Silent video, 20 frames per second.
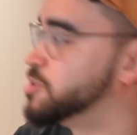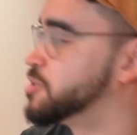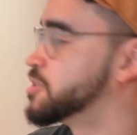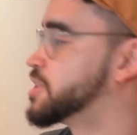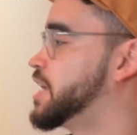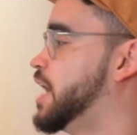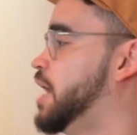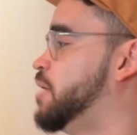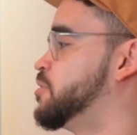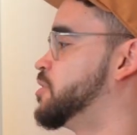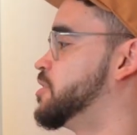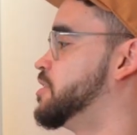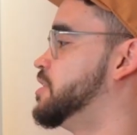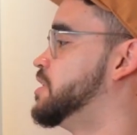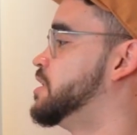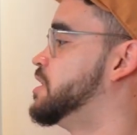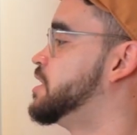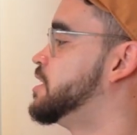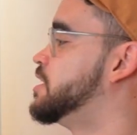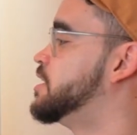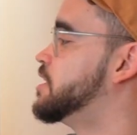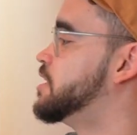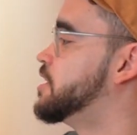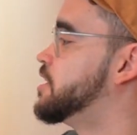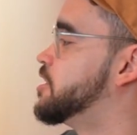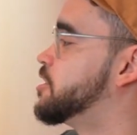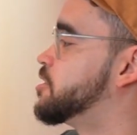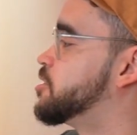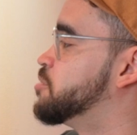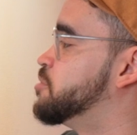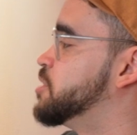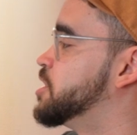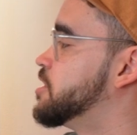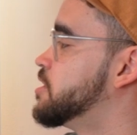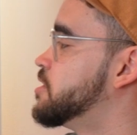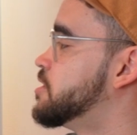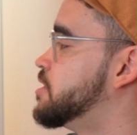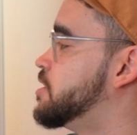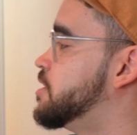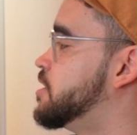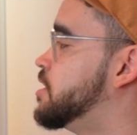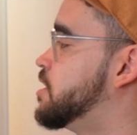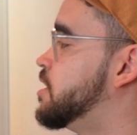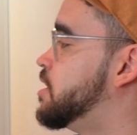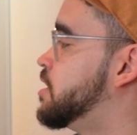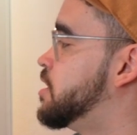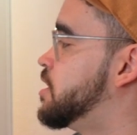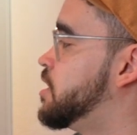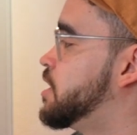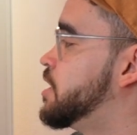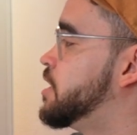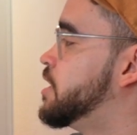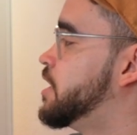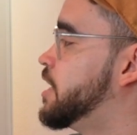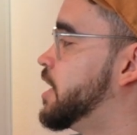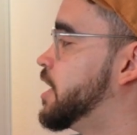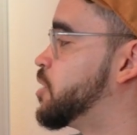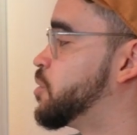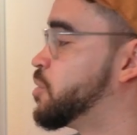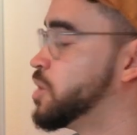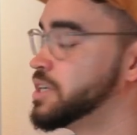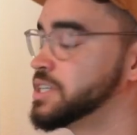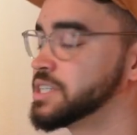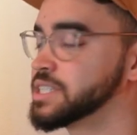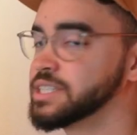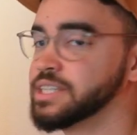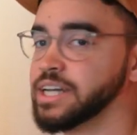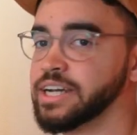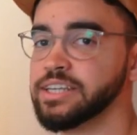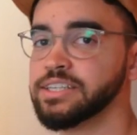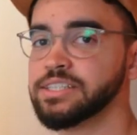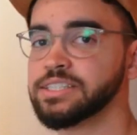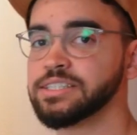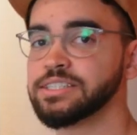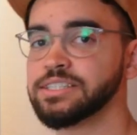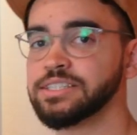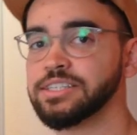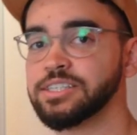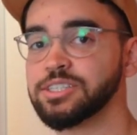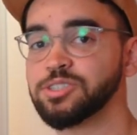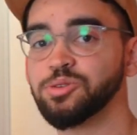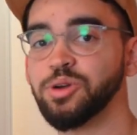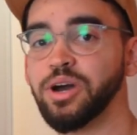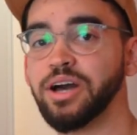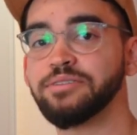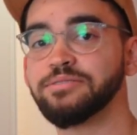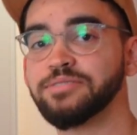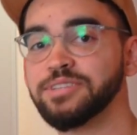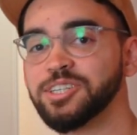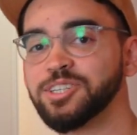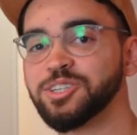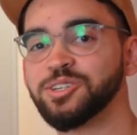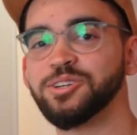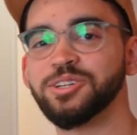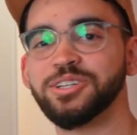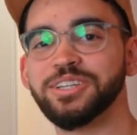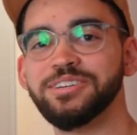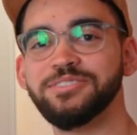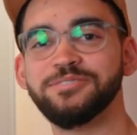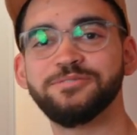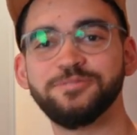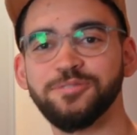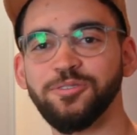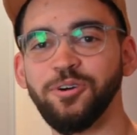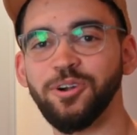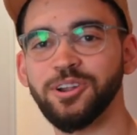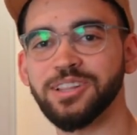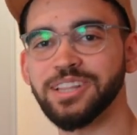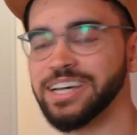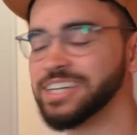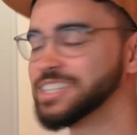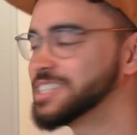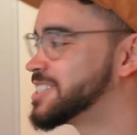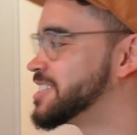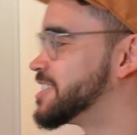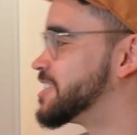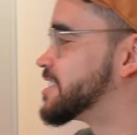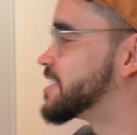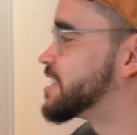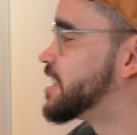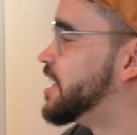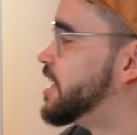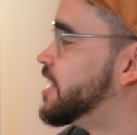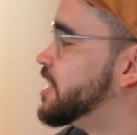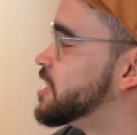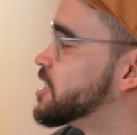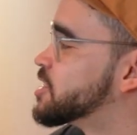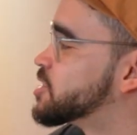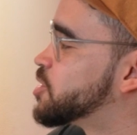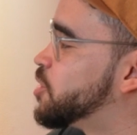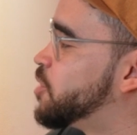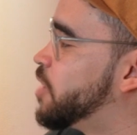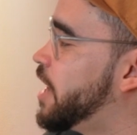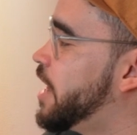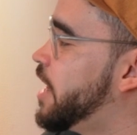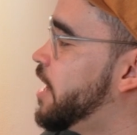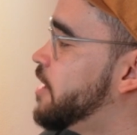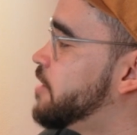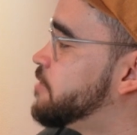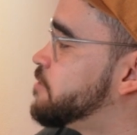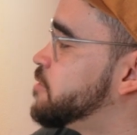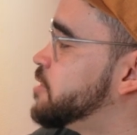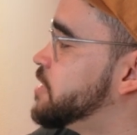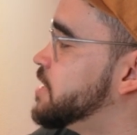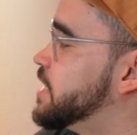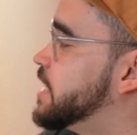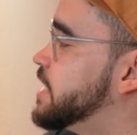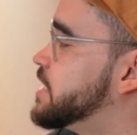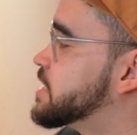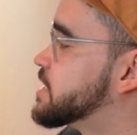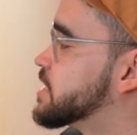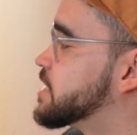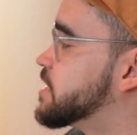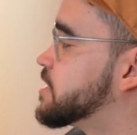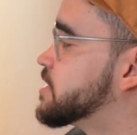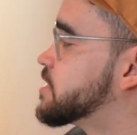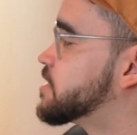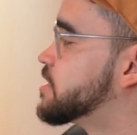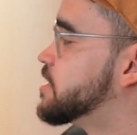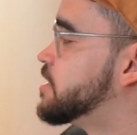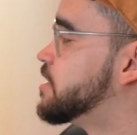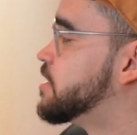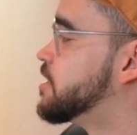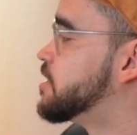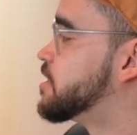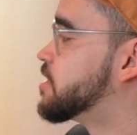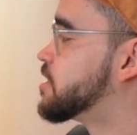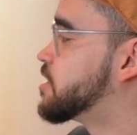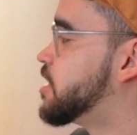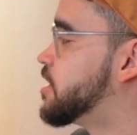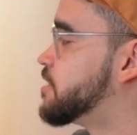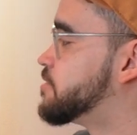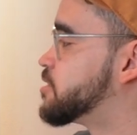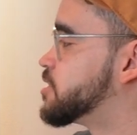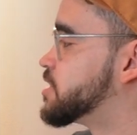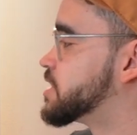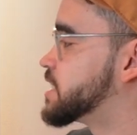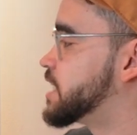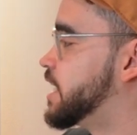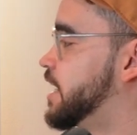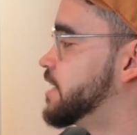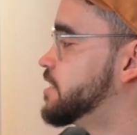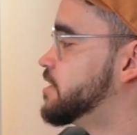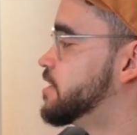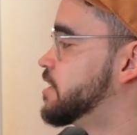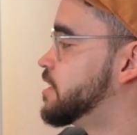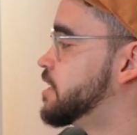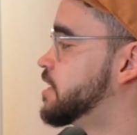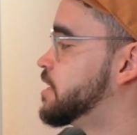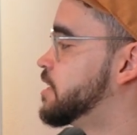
your camera in the middle, and what is nice is you have literally four lenses. So every lenses cover a side,